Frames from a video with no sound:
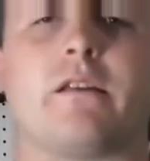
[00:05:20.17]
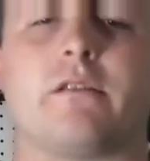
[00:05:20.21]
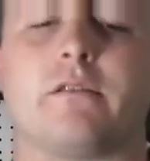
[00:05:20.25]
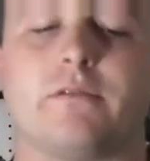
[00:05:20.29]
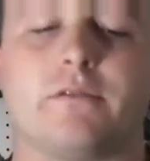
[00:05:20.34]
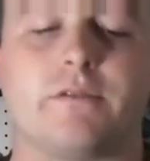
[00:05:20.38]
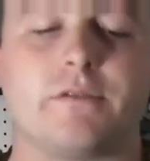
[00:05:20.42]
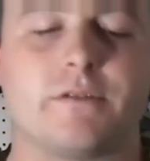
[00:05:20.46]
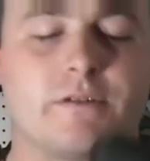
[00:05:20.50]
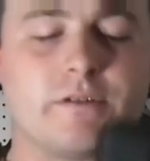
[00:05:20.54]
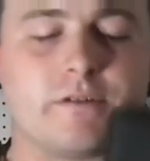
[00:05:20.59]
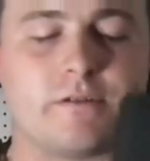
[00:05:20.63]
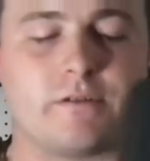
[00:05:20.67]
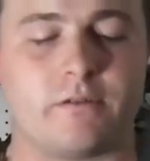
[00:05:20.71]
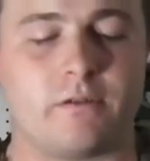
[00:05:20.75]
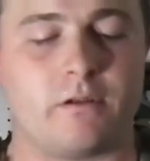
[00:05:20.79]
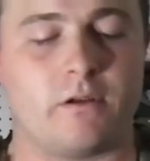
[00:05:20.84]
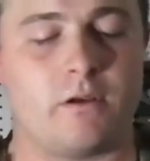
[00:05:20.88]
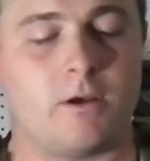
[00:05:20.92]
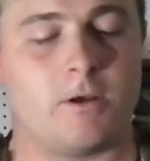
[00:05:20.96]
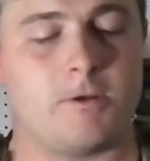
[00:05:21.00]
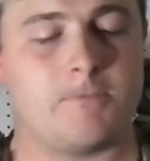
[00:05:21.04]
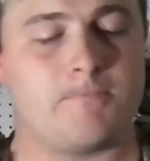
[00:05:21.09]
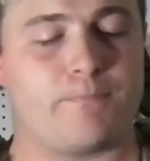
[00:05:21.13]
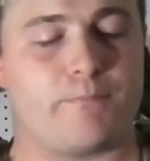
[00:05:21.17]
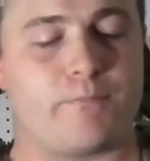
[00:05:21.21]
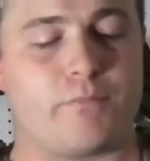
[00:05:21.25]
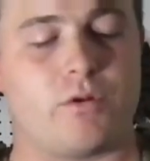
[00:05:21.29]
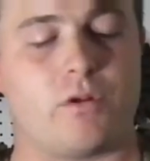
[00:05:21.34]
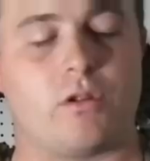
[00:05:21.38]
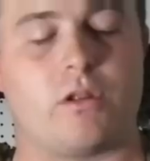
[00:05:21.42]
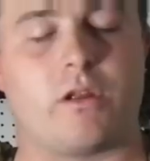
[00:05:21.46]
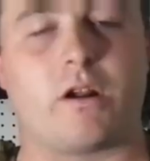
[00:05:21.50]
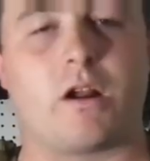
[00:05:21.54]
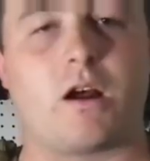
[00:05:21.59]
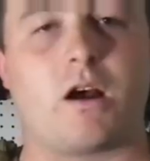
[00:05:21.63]
You just
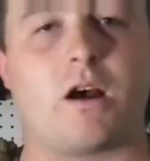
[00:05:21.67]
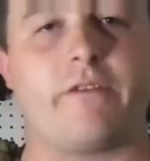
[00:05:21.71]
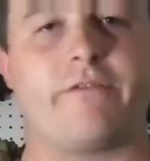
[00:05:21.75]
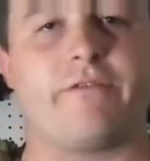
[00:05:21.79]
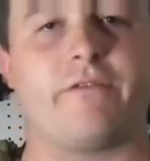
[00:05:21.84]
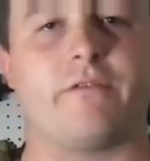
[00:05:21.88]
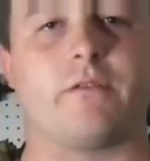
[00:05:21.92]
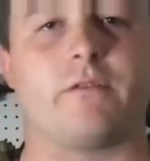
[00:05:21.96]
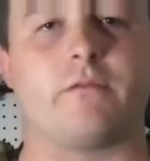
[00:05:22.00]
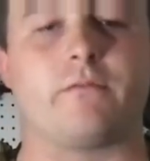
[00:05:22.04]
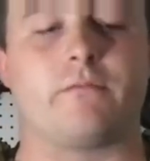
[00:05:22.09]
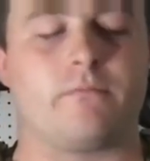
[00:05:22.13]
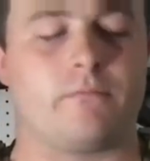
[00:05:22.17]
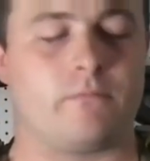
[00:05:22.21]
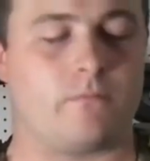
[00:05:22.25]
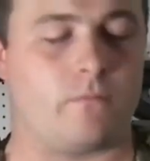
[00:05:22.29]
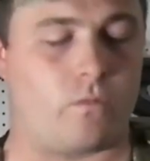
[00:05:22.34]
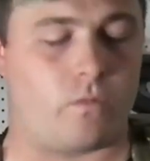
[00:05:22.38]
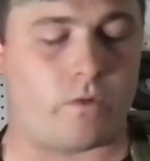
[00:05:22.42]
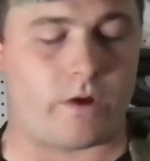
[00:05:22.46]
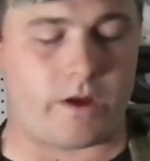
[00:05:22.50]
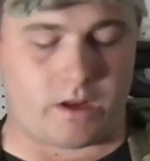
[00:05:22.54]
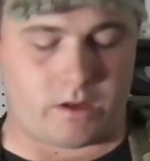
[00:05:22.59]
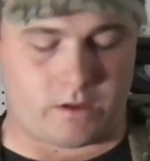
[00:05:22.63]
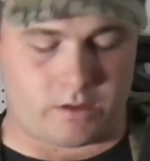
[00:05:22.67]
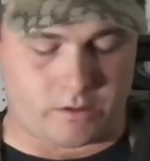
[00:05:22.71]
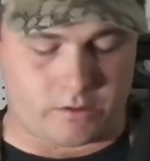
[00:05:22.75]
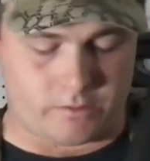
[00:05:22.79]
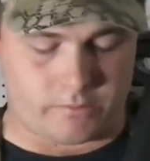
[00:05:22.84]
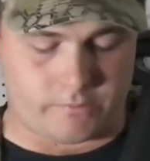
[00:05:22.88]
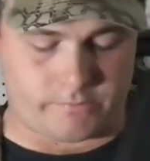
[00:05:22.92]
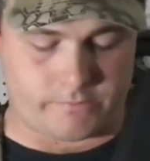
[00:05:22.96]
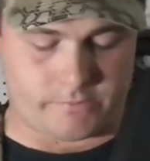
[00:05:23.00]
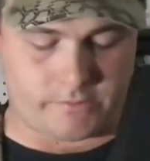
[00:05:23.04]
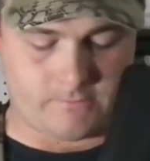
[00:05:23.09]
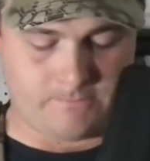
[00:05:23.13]
pull it off and away it
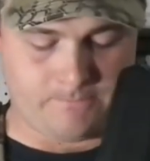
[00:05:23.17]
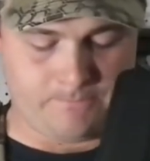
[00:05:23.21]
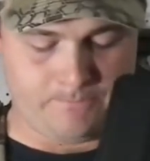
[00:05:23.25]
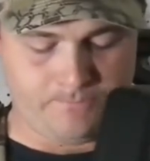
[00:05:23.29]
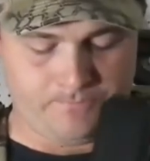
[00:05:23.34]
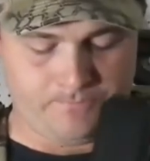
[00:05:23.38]
goes.